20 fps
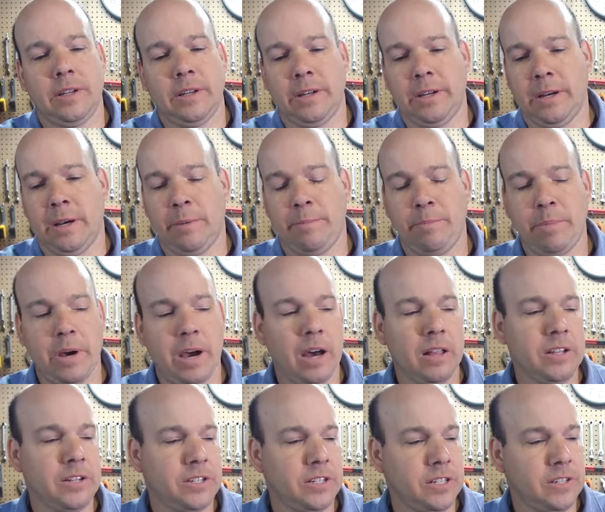Uh,
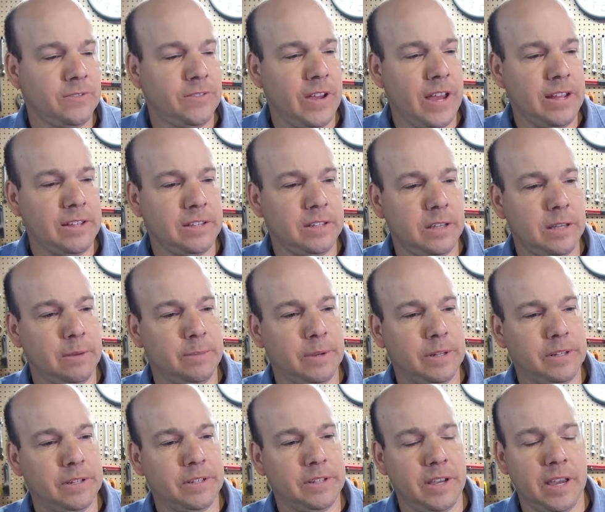polished is fancy,
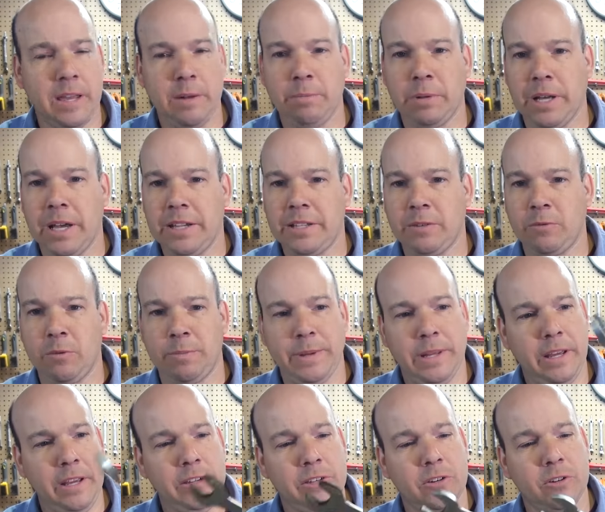but sandblasted would
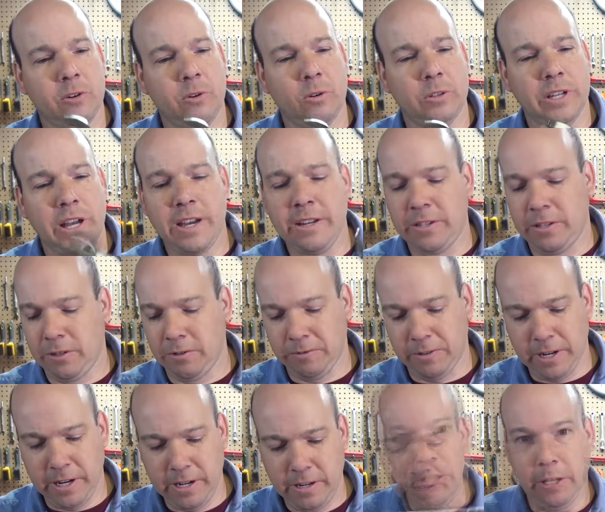be easier to hold on to,
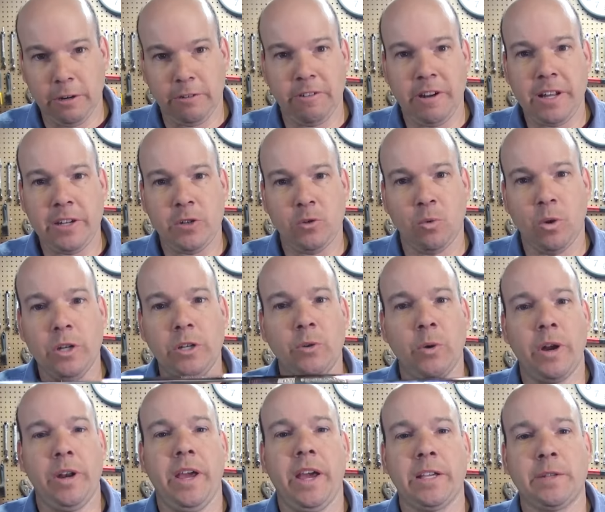right? GearWrench,
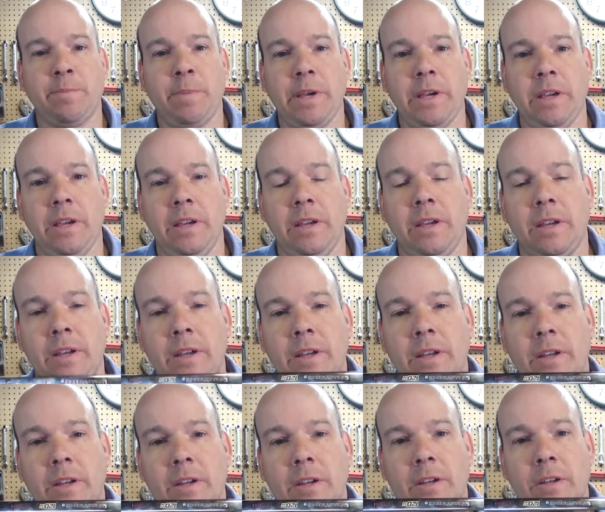120 XP.
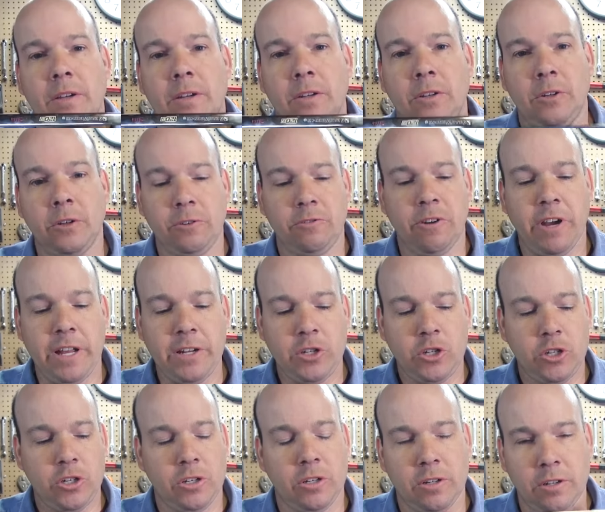Good
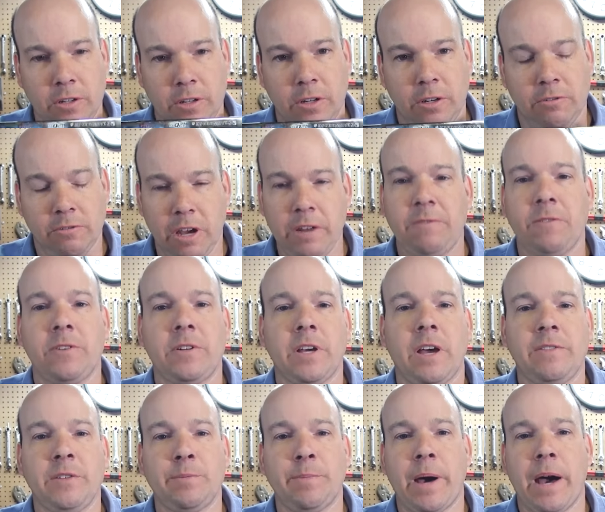wrench, great for
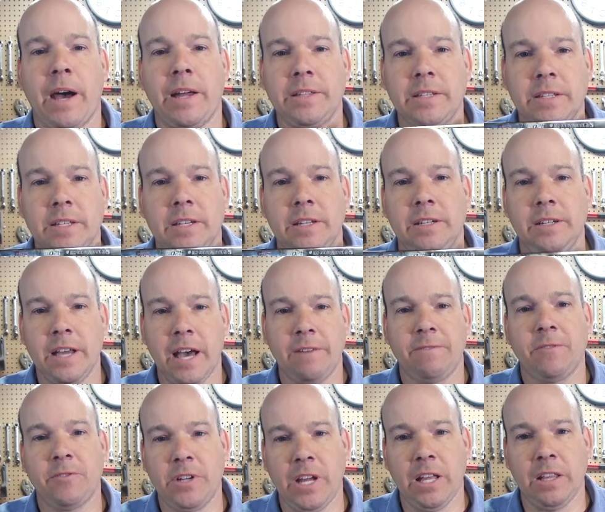tough spots,
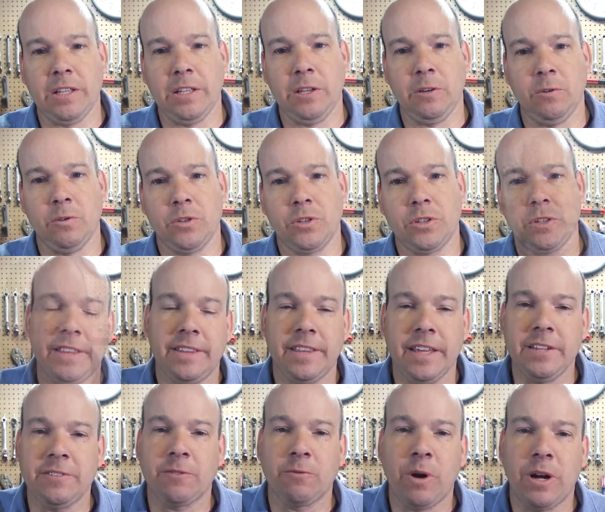not for daily use.
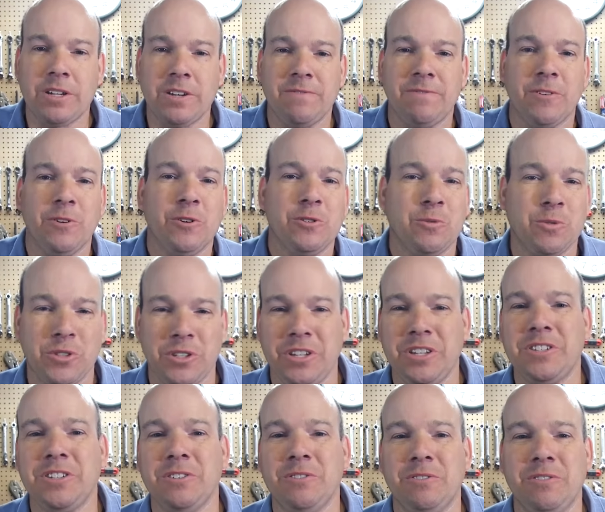Thanks for watching, folks. We'll see
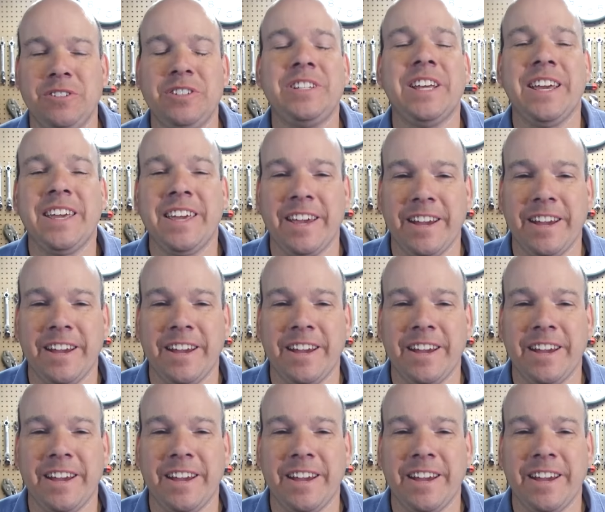you soon. Take